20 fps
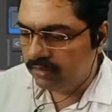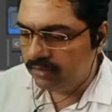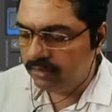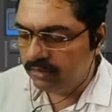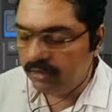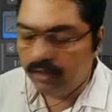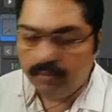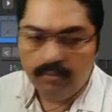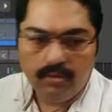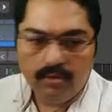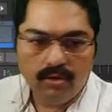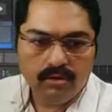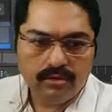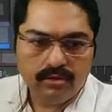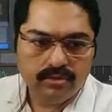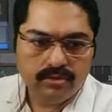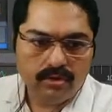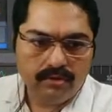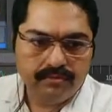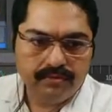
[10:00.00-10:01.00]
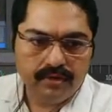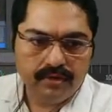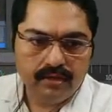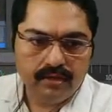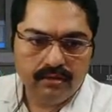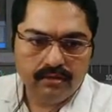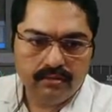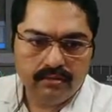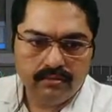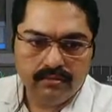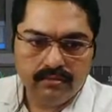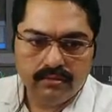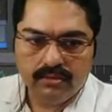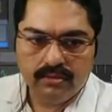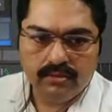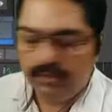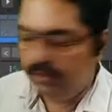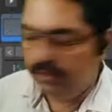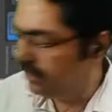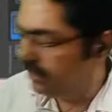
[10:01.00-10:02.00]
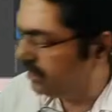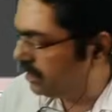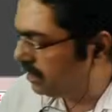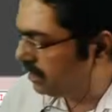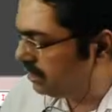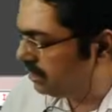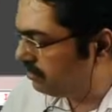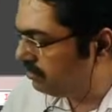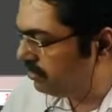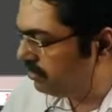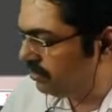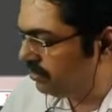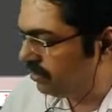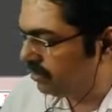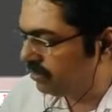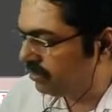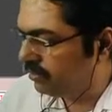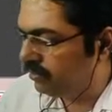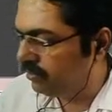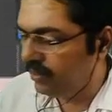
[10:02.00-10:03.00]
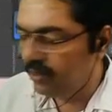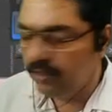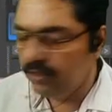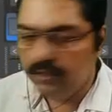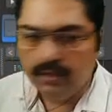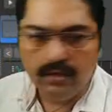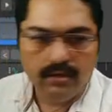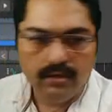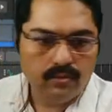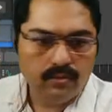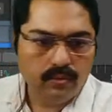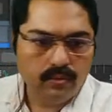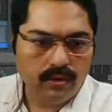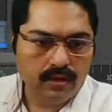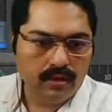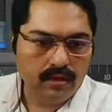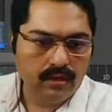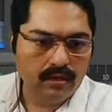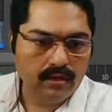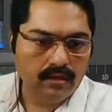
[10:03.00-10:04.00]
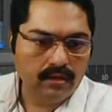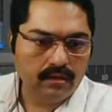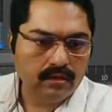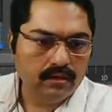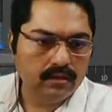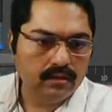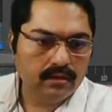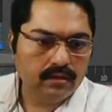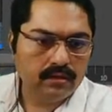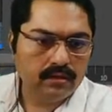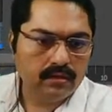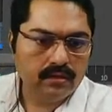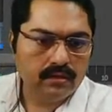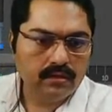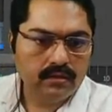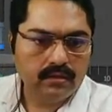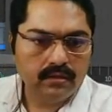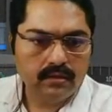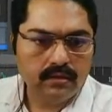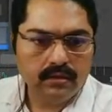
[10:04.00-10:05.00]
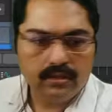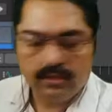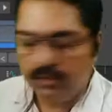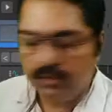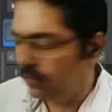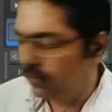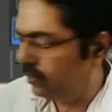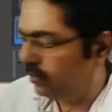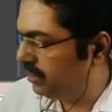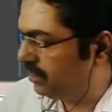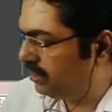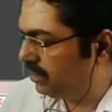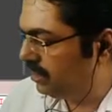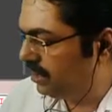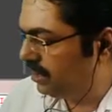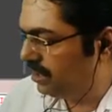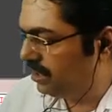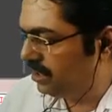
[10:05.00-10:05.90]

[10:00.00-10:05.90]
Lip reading: num block is off. I was using that one. 20, 20, 20.